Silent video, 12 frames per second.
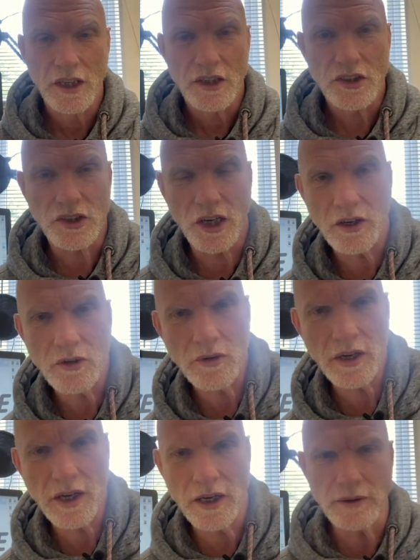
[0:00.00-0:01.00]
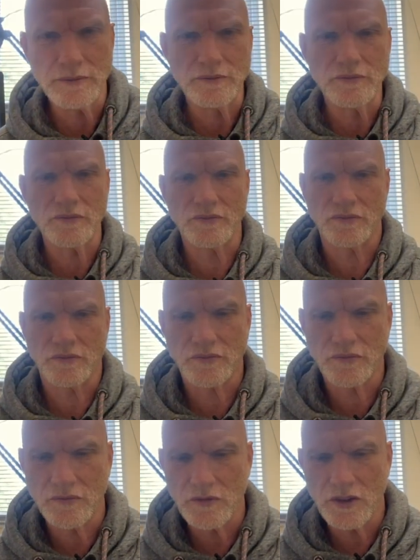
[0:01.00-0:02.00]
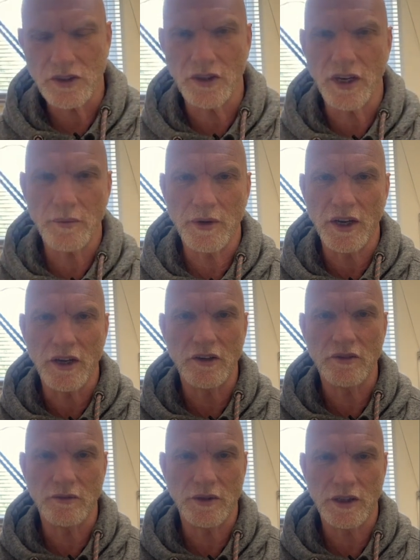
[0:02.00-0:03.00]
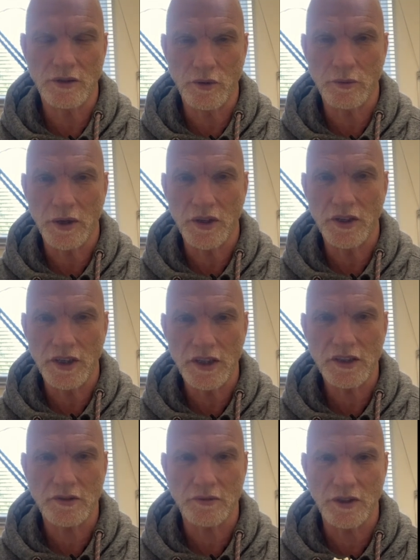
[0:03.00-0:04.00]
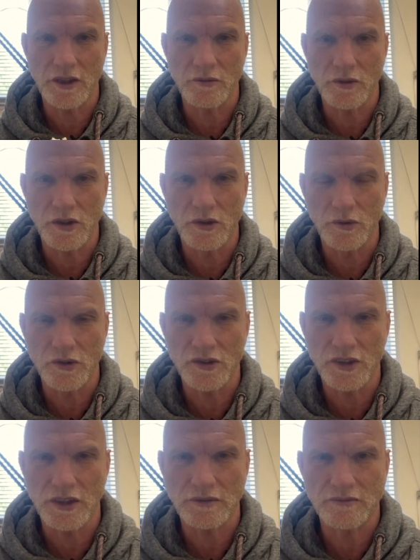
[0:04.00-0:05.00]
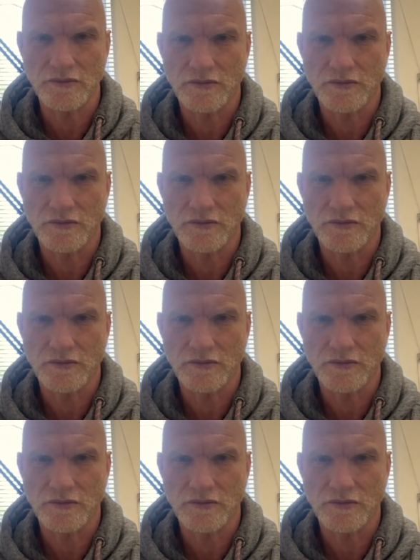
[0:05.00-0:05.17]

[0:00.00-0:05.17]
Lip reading: So now we know what a bunion is. We know what causes it.